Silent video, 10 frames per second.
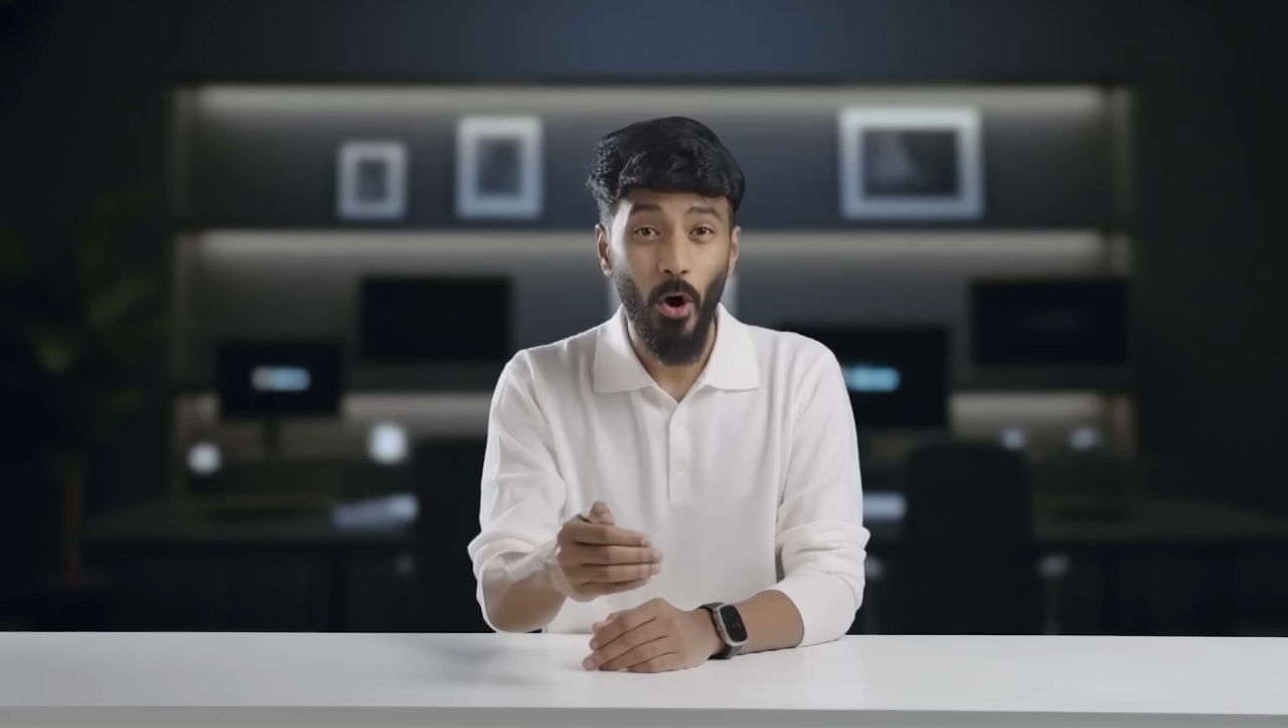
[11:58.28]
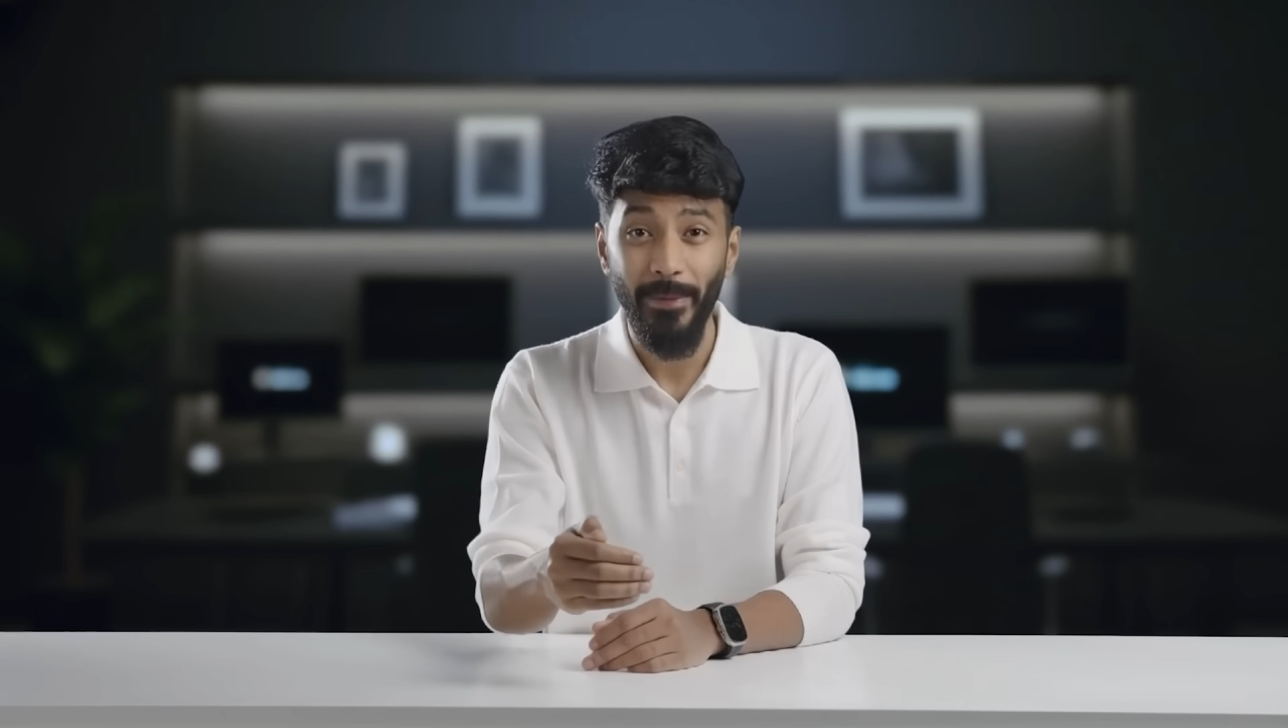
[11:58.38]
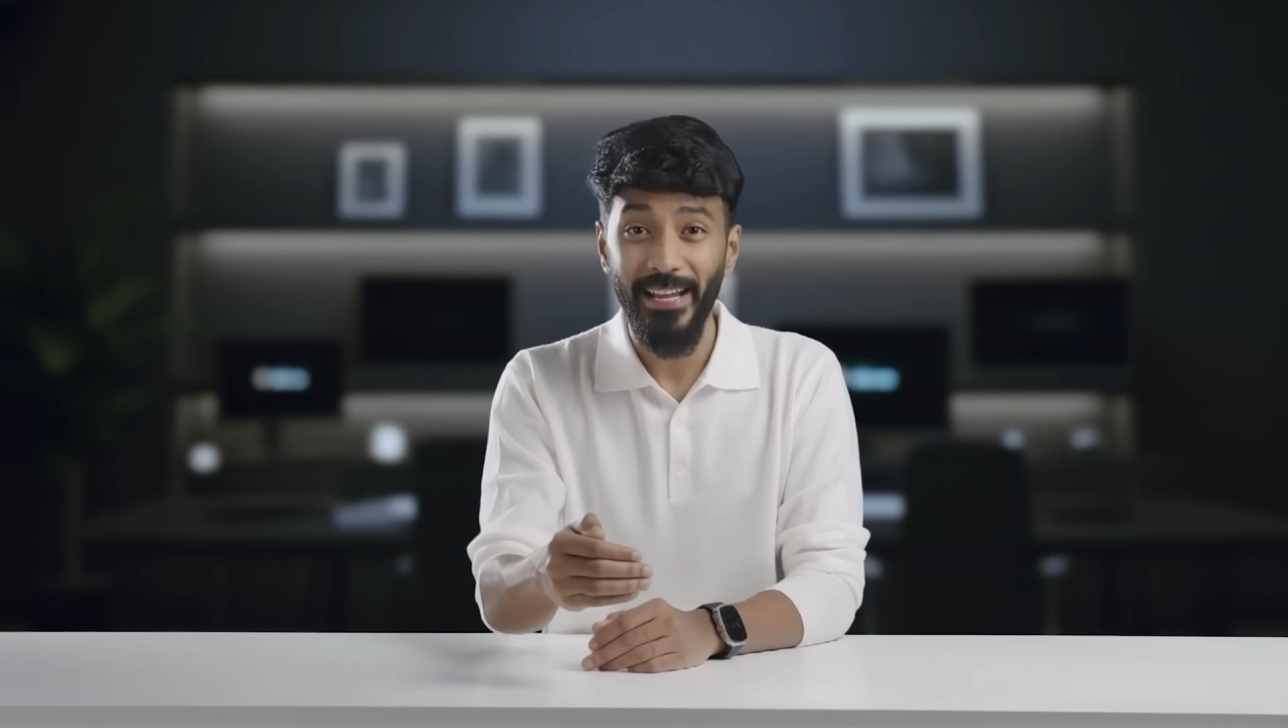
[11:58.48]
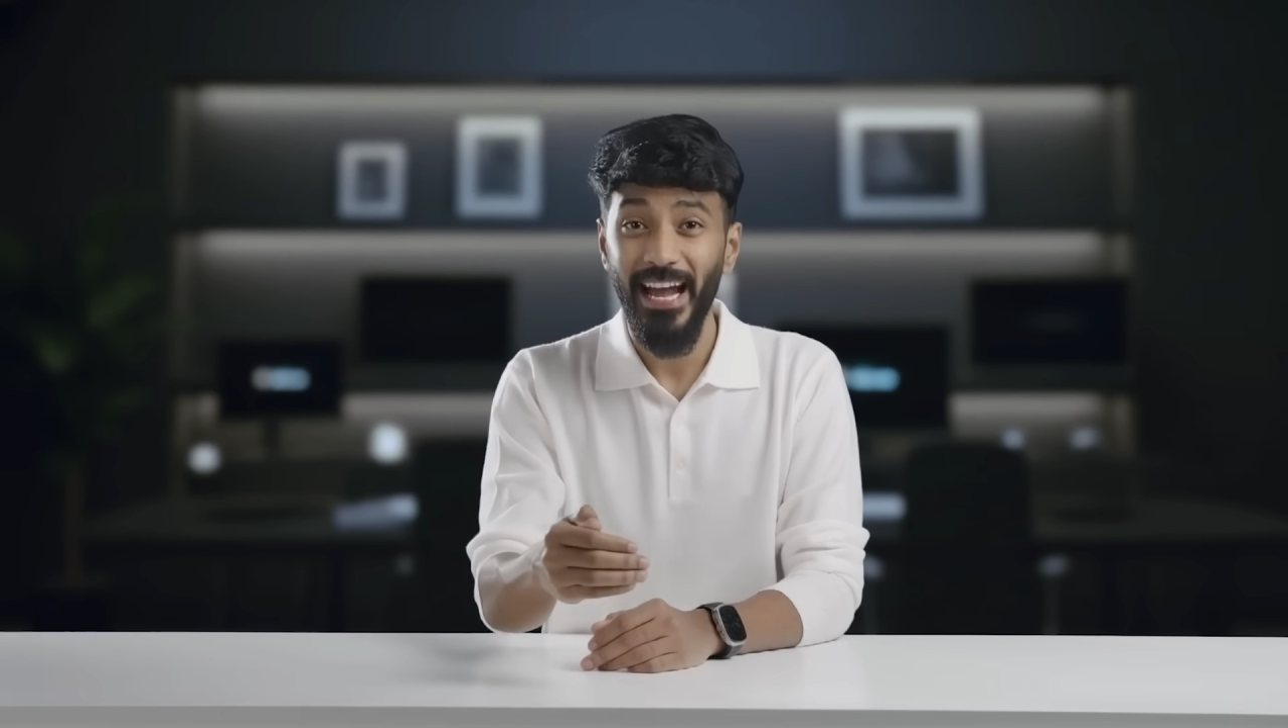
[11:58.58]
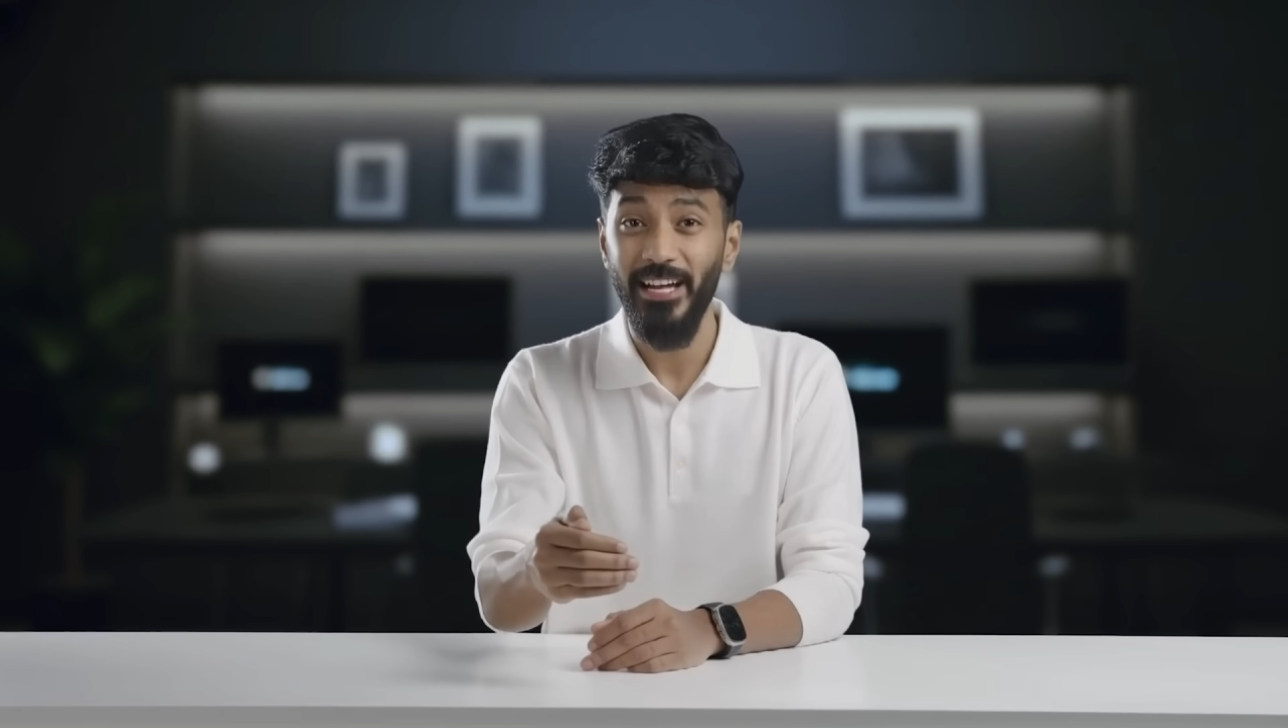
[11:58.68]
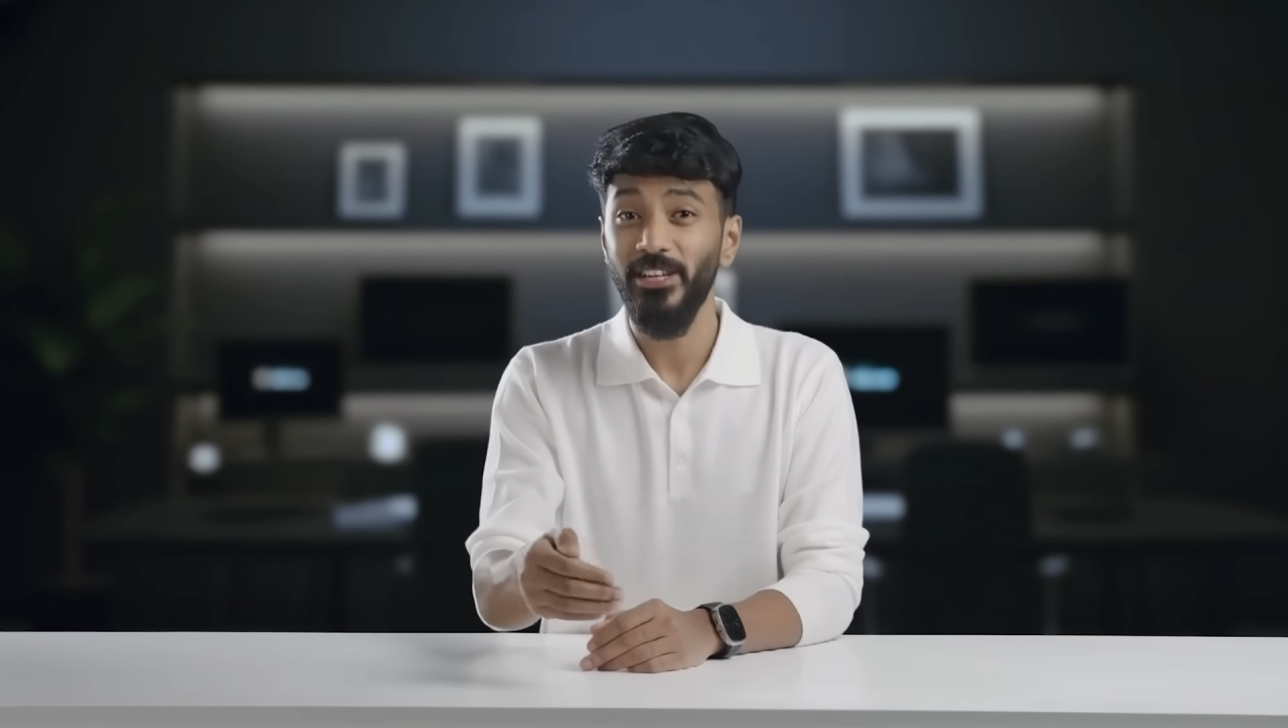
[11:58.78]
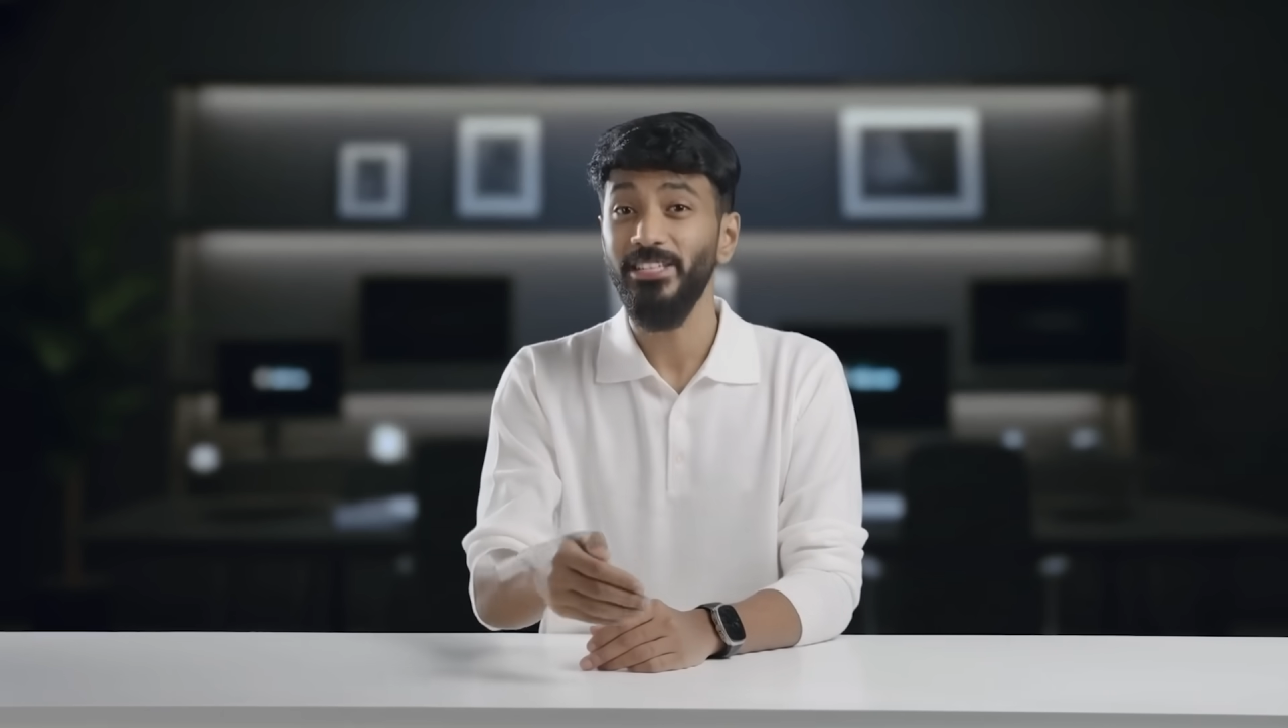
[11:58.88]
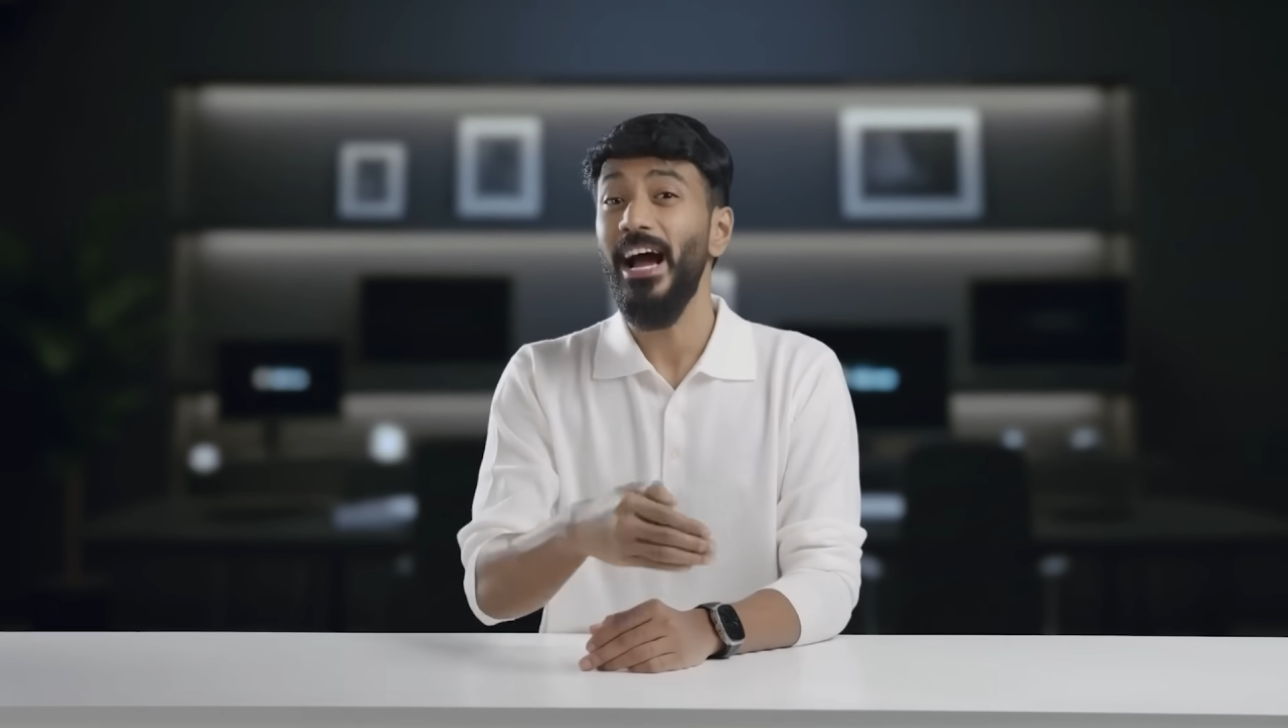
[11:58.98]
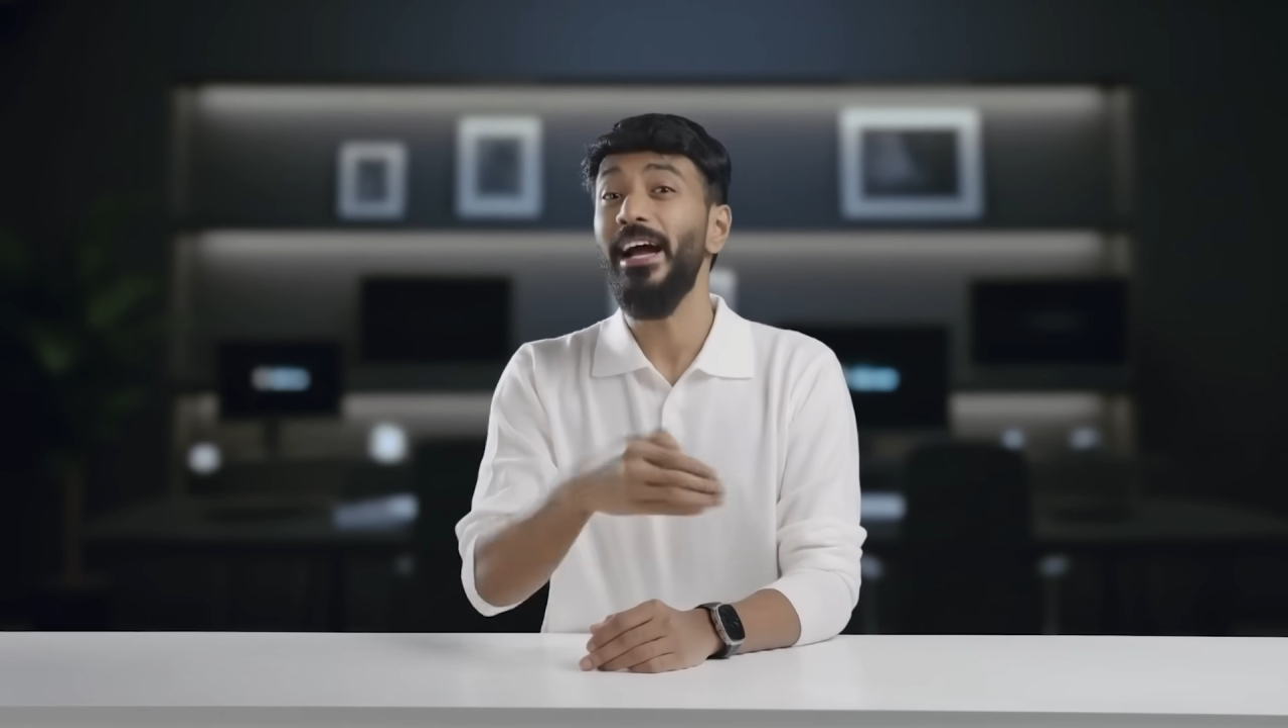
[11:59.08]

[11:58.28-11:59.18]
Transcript: OpenAI just